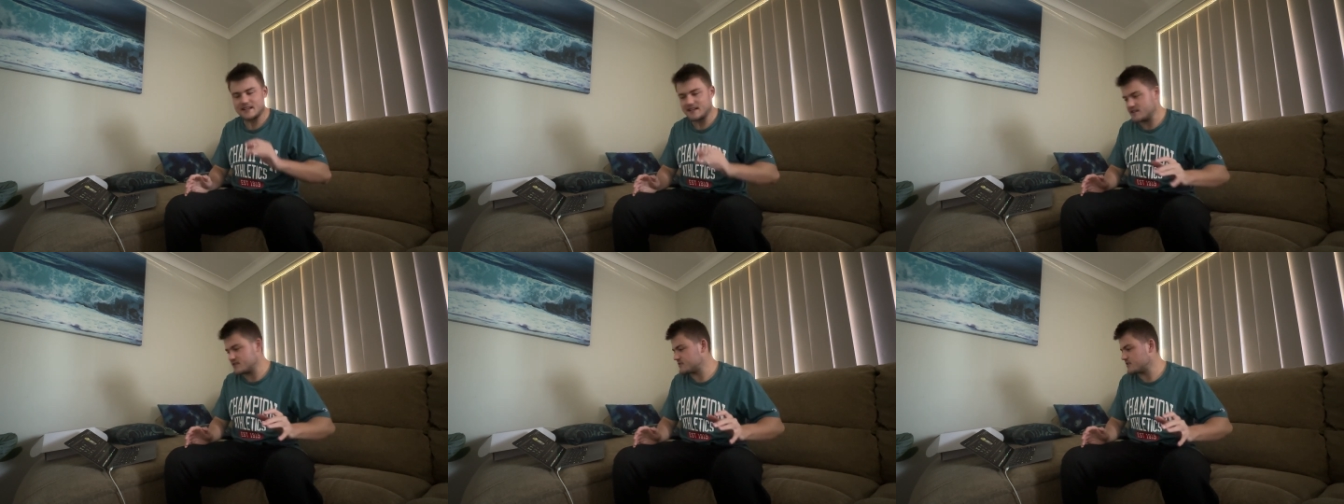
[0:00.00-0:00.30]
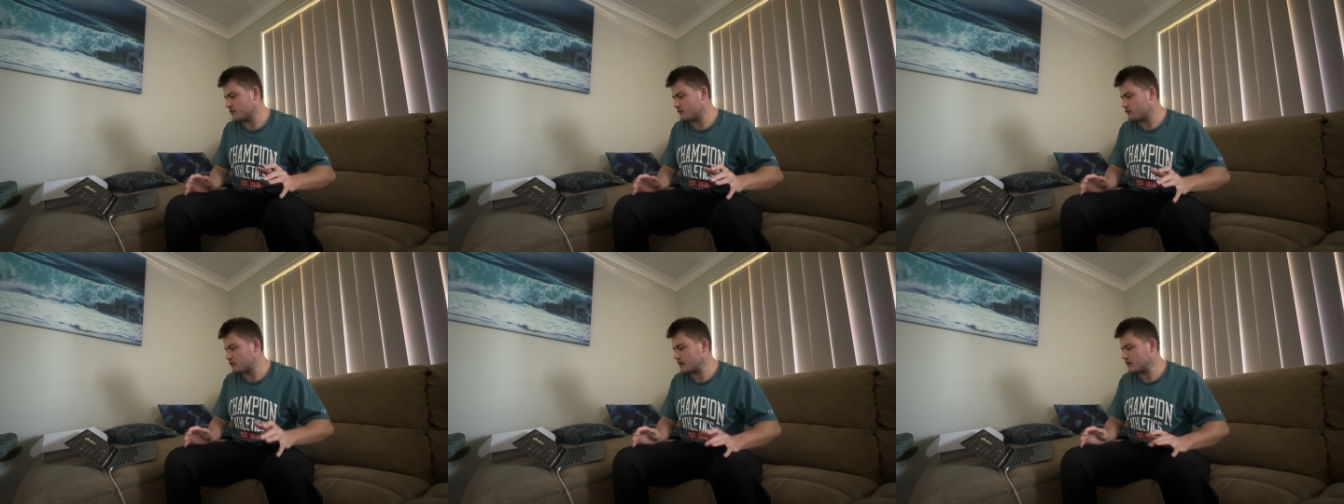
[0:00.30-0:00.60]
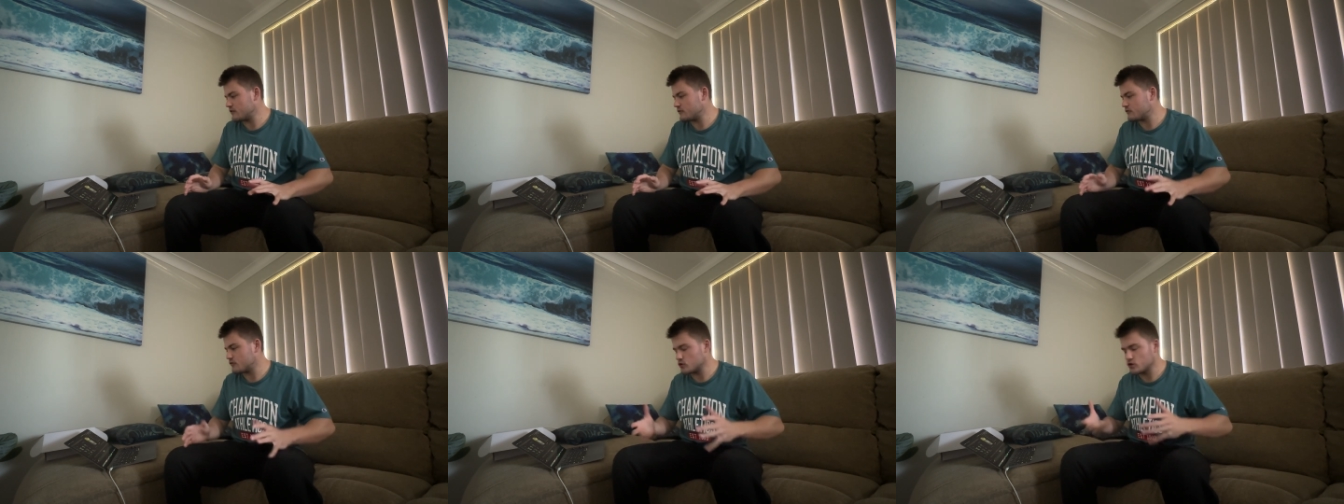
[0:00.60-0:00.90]
easier
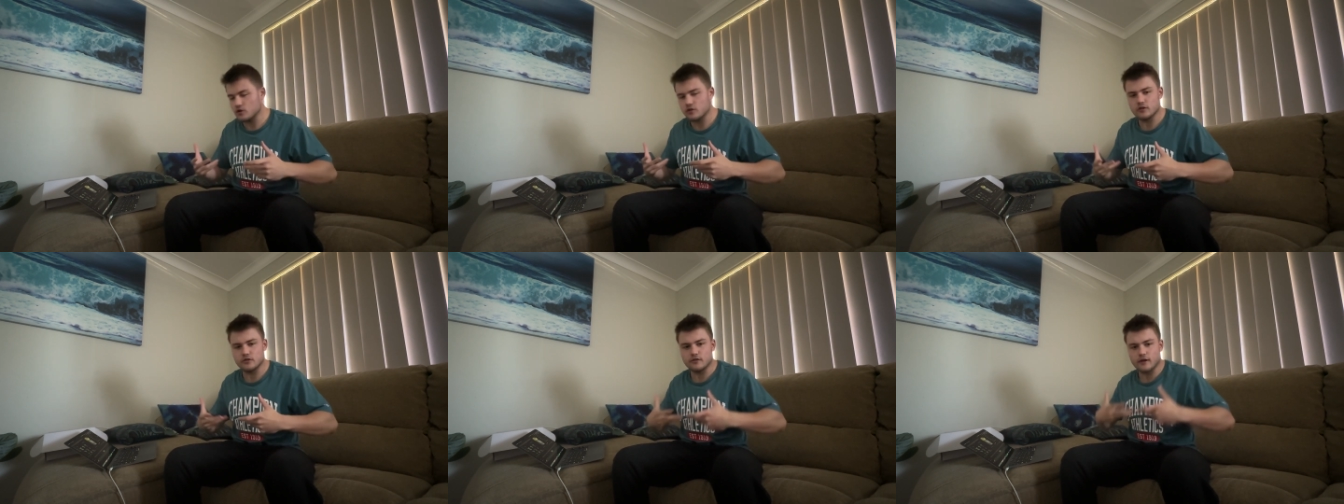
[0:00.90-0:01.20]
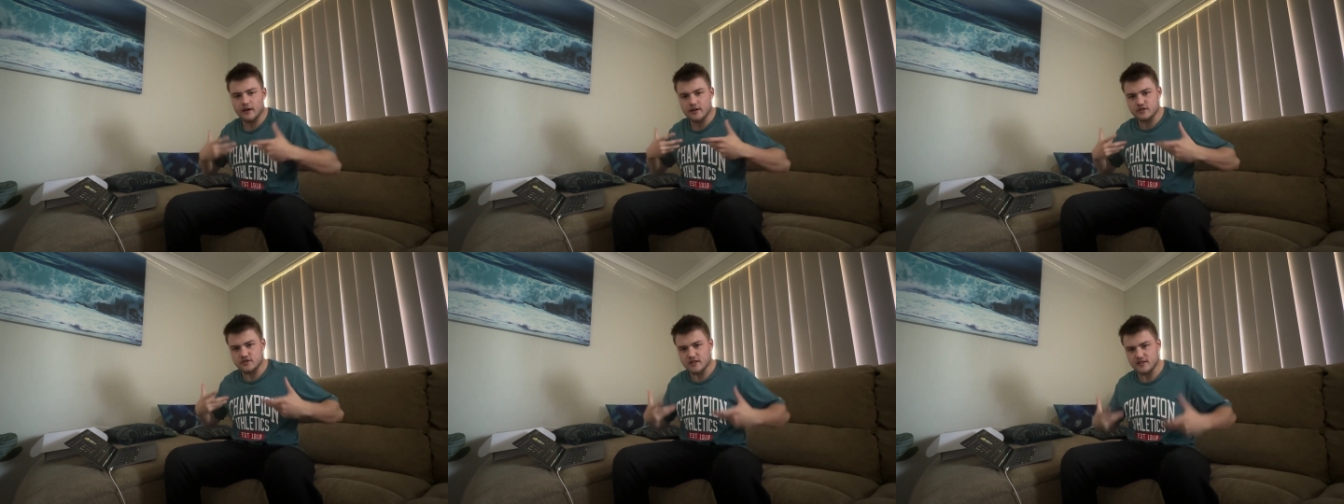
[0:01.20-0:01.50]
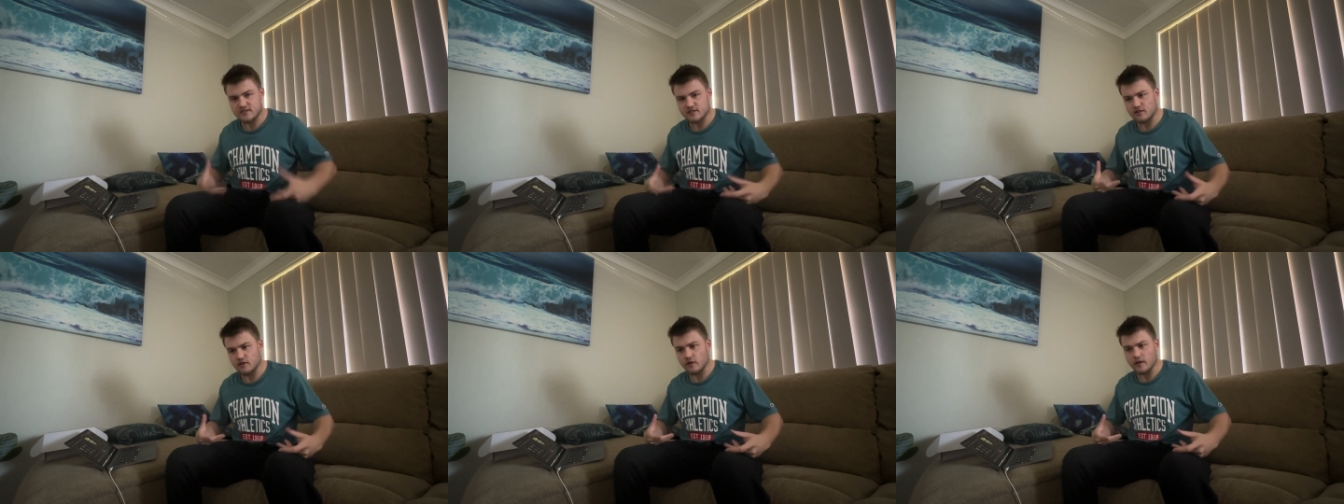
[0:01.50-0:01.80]
thing for you to
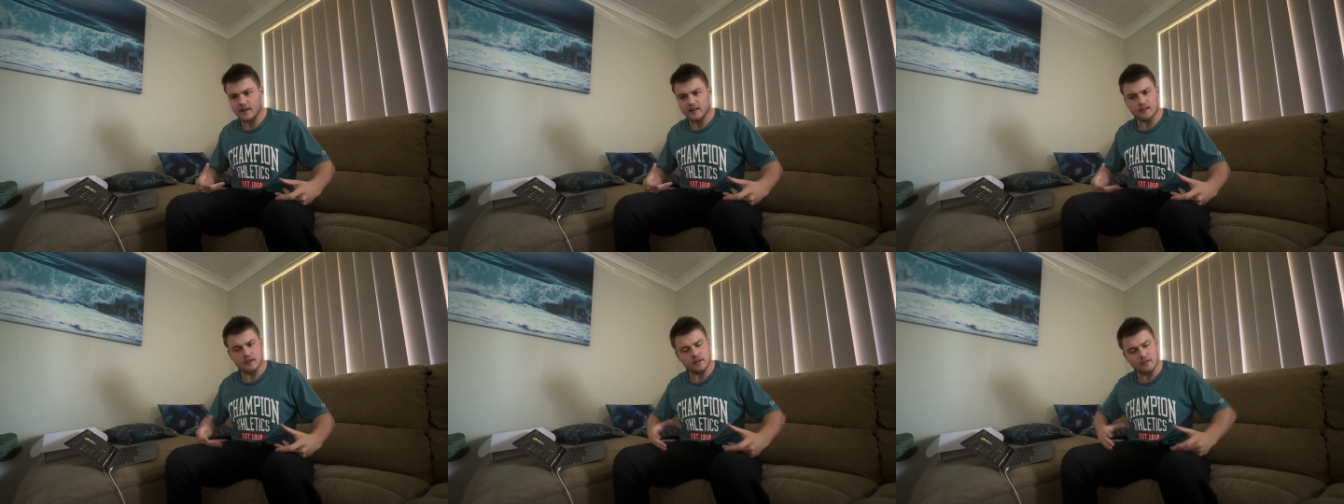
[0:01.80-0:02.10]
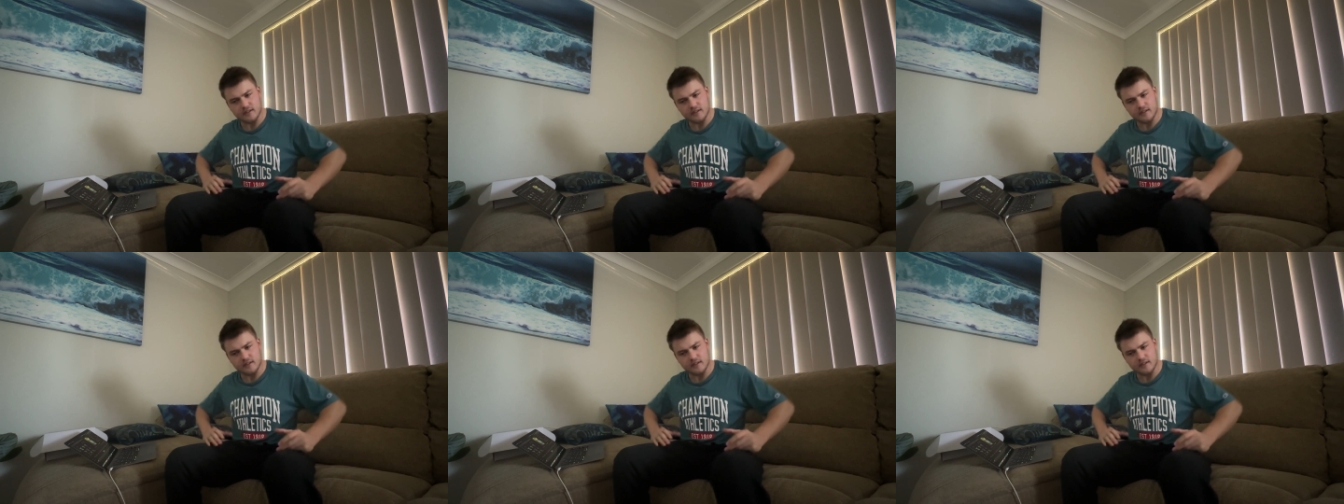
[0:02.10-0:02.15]
digest and go like,